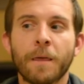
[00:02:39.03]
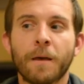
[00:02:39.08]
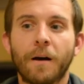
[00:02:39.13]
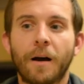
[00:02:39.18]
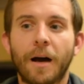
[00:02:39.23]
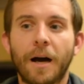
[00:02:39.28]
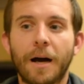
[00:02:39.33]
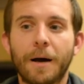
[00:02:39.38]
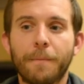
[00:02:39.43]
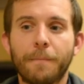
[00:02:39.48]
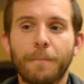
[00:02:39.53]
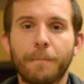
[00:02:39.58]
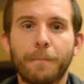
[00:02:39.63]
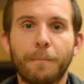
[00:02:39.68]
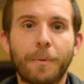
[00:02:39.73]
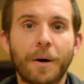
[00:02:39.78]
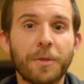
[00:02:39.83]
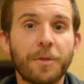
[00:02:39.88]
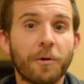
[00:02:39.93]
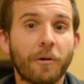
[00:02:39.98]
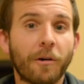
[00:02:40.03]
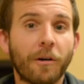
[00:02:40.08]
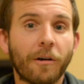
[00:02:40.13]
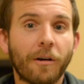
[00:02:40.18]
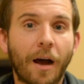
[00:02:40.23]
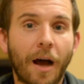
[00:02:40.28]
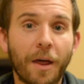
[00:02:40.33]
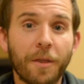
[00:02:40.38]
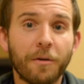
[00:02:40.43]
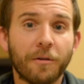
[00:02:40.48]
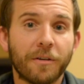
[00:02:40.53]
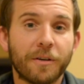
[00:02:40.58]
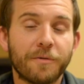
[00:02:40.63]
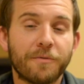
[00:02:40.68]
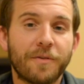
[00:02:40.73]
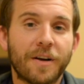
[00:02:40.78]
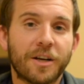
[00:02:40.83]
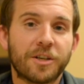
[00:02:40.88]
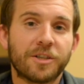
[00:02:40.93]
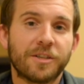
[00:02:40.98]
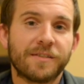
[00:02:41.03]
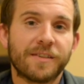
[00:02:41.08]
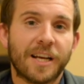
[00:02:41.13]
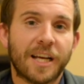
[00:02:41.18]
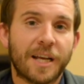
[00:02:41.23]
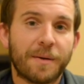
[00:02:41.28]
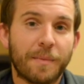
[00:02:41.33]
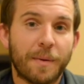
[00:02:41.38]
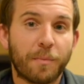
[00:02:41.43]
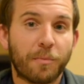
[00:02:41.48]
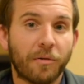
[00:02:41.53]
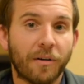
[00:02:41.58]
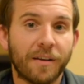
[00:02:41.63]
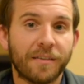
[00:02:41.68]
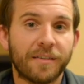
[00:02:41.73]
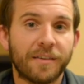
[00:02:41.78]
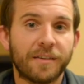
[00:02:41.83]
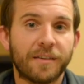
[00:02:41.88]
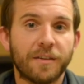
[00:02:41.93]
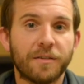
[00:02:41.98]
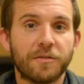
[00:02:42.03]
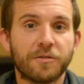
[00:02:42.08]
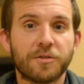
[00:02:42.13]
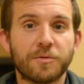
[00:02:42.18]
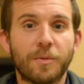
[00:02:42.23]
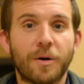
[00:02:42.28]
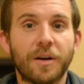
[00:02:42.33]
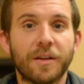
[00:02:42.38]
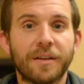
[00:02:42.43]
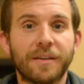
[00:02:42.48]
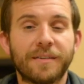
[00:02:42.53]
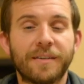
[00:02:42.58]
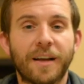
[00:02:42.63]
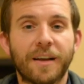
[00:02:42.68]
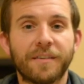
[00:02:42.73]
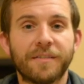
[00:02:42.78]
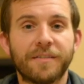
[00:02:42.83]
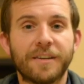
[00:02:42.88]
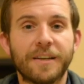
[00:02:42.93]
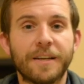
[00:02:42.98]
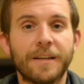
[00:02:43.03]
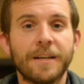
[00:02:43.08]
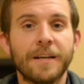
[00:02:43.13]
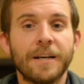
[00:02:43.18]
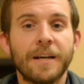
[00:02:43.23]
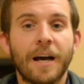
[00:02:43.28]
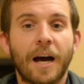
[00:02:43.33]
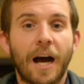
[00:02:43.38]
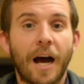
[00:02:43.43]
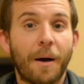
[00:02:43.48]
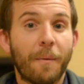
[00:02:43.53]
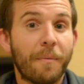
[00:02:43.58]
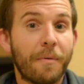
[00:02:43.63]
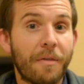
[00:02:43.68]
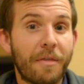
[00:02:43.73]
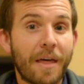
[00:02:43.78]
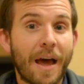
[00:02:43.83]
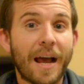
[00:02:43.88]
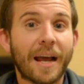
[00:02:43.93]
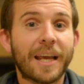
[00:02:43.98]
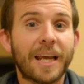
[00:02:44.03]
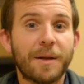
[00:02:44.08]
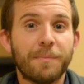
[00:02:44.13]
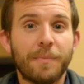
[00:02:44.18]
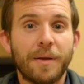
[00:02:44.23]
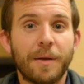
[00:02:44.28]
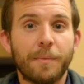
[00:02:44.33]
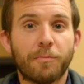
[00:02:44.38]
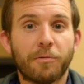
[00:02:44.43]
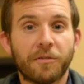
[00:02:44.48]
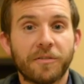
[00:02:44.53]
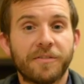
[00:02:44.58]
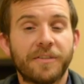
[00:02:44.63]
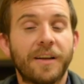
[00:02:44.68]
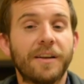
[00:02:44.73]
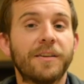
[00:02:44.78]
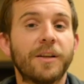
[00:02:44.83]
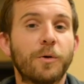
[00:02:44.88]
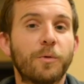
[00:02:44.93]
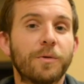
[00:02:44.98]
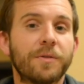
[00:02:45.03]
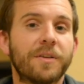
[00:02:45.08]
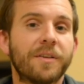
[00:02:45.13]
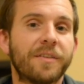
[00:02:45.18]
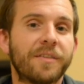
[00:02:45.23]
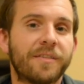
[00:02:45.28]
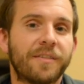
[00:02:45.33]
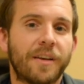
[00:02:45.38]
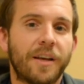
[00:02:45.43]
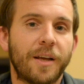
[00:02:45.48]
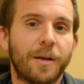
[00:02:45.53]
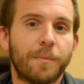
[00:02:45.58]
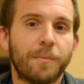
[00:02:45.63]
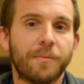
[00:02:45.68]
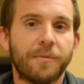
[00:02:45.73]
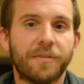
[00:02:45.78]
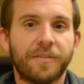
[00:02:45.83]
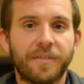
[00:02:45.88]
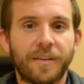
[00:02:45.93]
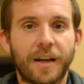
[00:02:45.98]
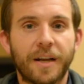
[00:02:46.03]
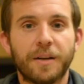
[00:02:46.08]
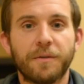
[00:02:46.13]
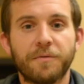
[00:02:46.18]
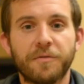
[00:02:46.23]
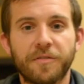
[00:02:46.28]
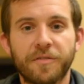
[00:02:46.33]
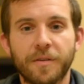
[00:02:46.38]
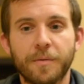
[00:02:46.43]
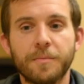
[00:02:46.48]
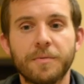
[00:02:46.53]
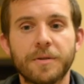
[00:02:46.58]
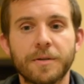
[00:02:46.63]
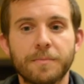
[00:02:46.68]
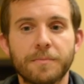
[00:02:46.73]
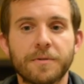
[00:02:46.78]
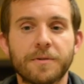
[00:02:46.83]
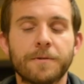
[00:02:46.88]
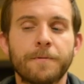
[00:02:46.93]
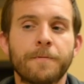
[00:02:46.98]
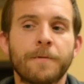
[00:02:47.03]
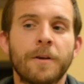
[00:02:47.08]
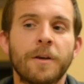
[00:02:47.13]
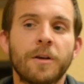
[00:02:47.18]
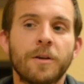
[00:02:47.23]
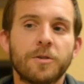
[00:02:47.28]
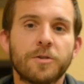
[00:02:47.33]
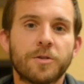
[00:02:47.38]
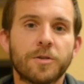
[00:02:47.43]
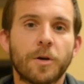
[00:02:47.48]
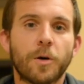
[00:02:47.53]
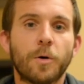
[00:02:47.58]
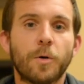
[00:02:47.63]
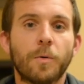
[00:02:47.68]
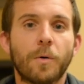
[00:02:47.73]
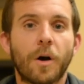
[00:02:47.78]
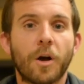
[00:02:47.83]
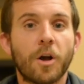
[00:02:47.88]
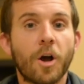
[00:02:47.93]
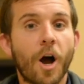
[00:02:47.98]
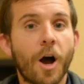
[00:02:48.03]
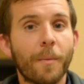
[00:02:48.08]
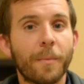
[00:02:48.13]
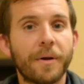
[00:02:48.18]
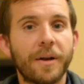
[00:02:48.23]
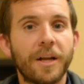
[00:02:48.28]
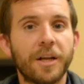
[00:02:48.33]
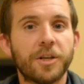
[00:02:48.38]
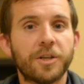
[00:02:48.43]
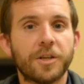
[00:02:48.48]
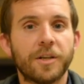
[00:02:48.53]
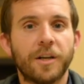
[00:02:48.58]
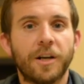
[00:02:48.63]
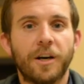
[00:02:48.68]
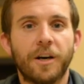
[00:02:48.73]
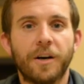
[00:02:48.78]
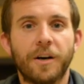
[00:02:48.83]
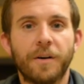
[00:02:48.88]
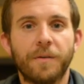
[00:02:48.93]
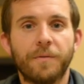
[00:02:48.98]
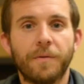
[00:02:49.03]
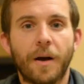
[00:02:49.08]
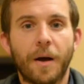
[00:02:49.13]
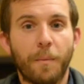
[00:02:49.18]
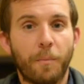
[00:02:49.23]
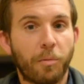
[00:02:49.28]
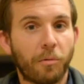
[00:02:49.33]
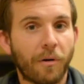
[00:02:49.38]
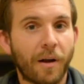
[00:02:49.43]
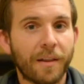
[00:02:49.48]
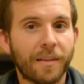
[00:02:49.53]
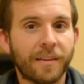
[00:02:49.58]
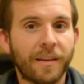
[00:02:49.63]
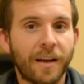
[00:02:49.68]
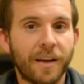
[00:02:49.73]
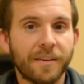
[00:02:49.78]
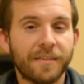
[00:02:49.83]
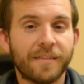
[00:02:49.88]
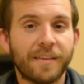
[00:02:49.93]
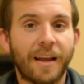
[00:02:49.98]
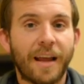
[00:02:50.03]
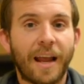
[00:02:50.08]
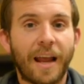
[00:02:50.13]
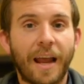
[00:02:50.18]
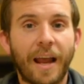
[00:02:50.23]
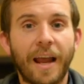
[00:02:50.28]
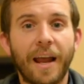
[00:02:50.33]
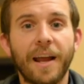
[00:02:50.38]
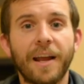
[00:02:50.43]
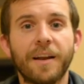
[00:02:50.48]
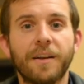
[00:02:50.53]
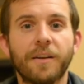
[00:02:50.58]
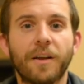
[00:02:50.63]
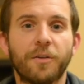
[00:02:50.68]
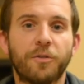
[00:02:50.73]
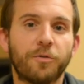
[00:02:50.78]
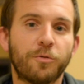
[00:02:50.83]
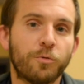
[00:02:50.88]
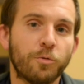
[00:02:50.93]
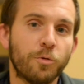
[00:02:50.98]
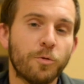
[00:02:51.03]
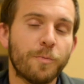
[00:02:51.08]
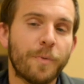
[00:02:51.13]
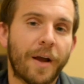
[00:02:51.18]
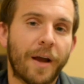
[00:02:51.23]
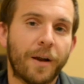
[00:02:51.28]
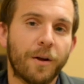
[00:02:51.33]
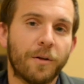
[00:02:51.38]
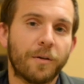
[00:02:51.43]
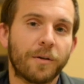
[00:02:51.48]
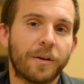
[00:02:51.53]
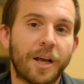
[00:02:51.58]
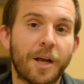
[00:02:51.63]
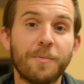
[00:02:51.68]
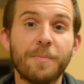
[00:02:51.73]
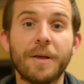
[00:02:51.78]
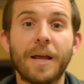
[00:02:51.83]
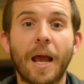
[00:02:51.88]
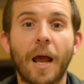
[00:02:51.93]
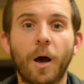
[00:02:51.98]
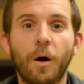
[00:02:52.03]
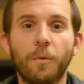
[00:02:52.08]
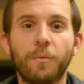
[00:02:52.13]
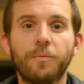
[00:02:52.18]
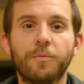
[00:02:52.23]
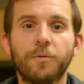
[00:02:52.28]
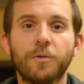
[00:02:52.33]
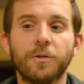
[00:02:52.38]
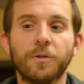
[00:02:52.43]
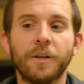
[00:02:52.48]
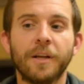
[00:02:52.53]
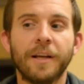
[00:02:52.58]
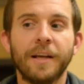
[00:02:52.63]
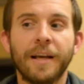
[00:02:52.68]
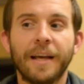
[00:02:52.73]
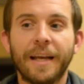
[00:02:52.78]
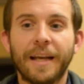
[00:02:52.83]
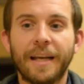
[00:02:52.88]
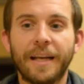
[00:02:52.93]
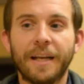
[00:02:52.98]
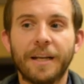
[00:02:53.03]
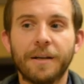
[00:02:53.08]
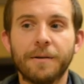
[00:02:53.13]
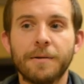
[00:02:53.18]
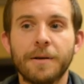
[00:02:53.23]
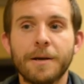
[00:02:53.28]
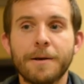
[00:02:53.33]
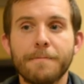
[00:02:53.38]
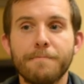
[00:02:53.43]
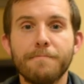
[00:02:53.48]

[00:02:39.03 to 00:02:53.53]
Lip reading: But there are other infections that can be present in the small intestine that can be presenting with the same set of symptoms. So a combination of a breath test and a stool panel can be helpful in